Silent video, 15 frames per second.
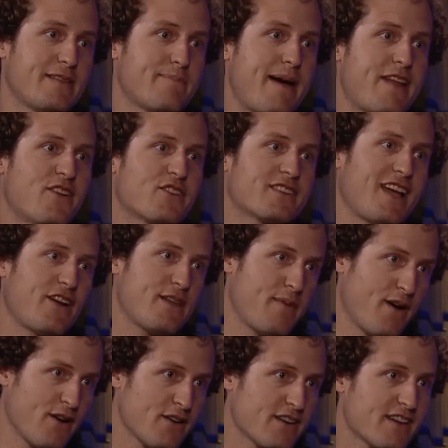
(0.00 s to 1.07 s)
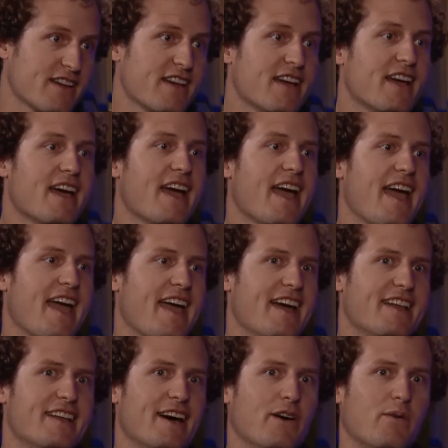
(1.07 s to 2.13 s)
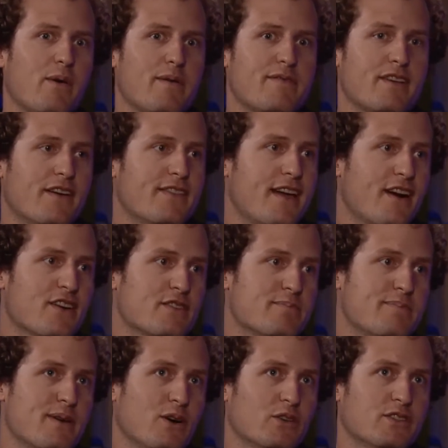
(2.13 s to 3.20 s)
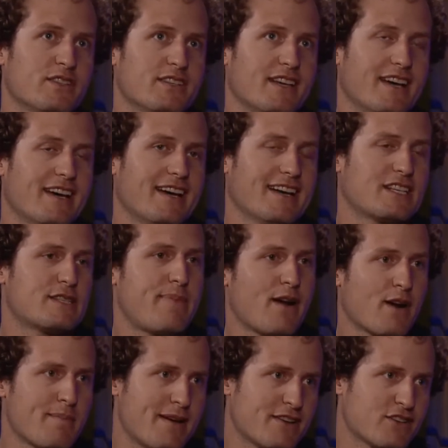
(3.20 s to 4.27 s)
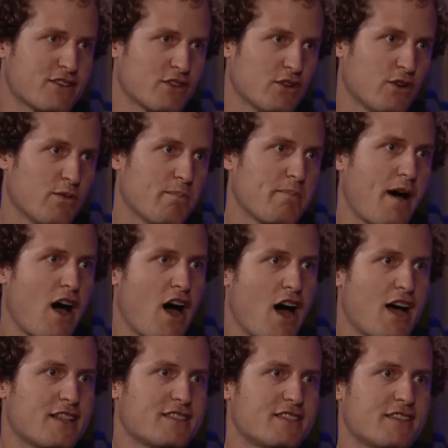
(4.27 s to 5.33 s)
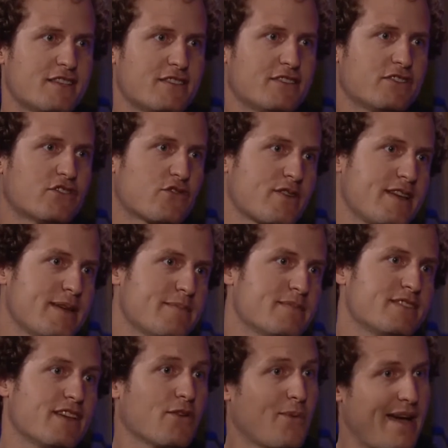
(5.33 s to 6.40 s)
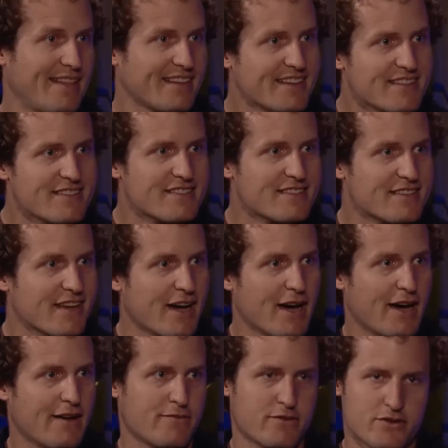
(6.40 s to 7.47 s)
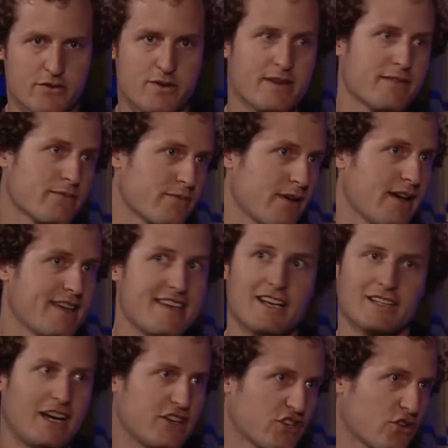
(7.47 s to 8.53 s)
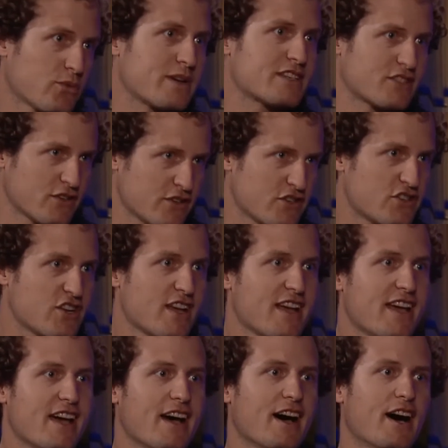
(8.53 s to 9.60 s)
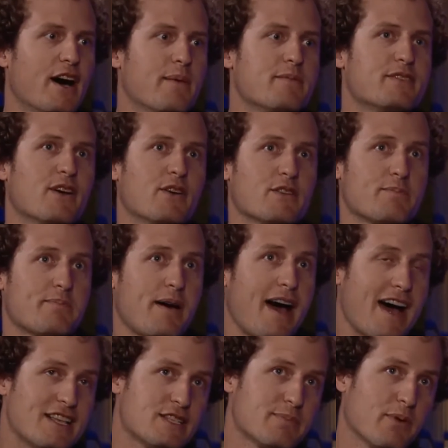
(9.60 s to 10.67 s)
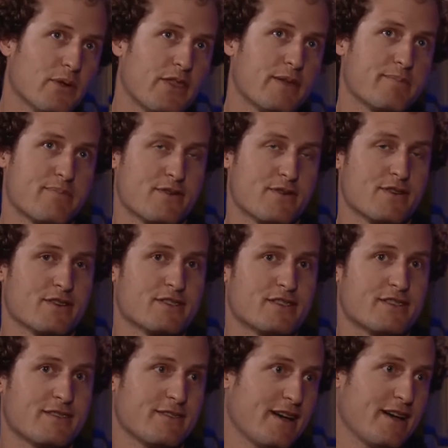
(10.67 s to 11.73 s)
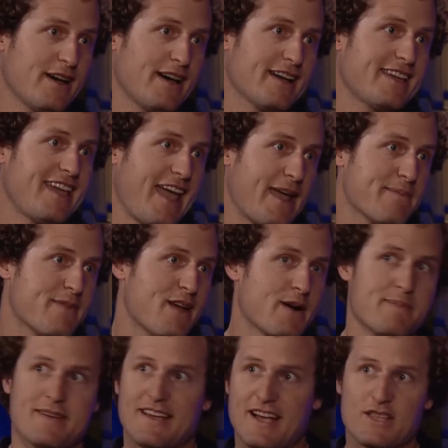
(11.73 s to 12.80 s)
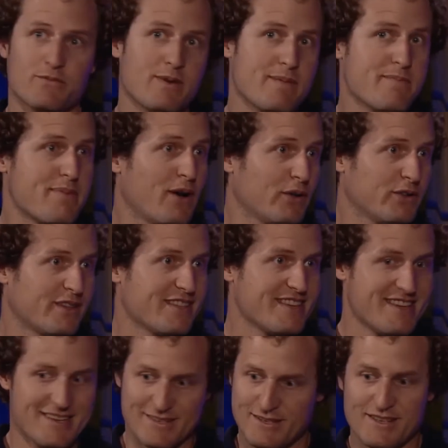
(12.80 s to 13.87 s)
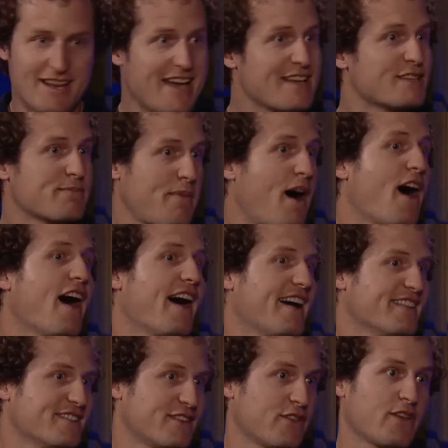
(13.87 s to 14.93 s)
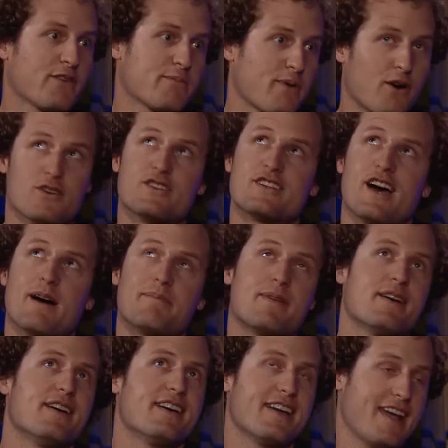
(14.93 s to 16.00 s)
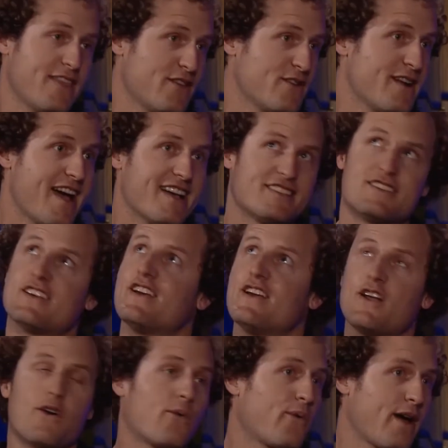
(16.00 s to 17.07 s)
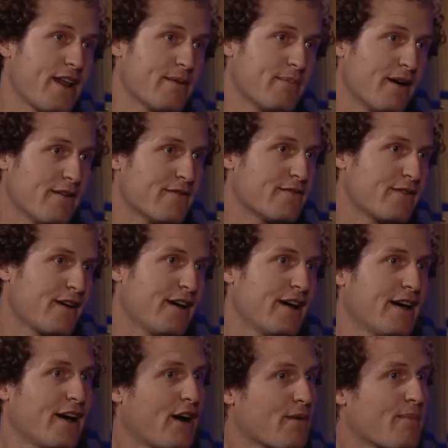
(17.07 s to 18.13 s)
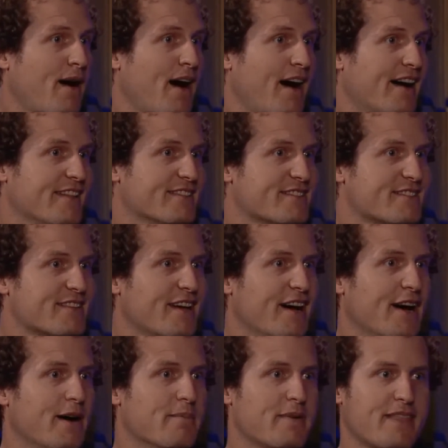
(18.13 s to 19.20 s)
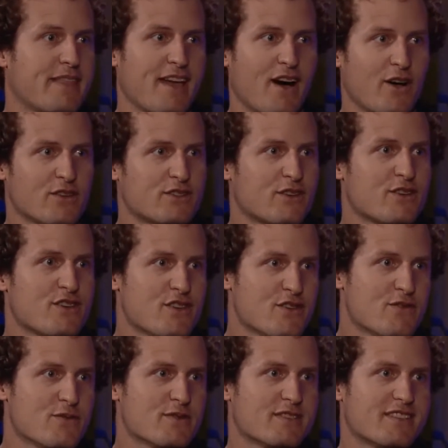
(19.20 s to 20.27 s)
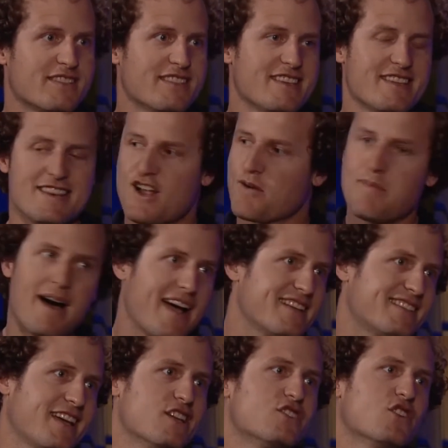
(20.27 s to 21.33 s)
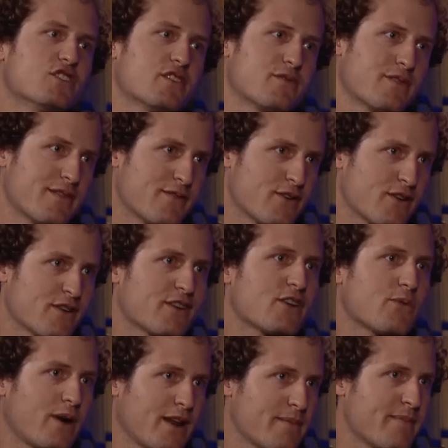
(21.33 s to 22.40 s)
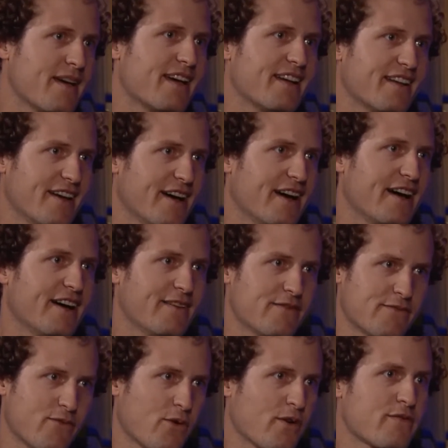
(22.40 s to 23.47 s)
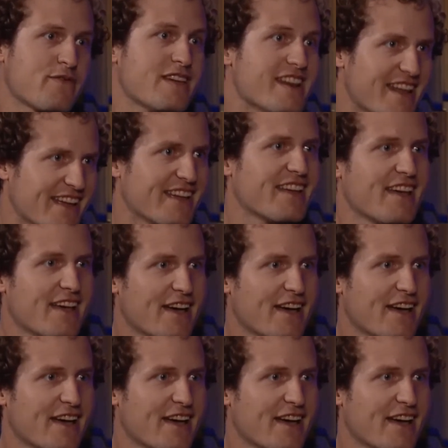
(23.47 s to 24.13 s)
Patrick's County Park. And what we've done there is built experimental ponds, streams, and wetlands for doing ecological research. So it's possible that the birds came there because we built these nice ponds. So they're perched up in their nest right above our ponds, but they also use the nearby St. Joseph River quite a bit for feeding.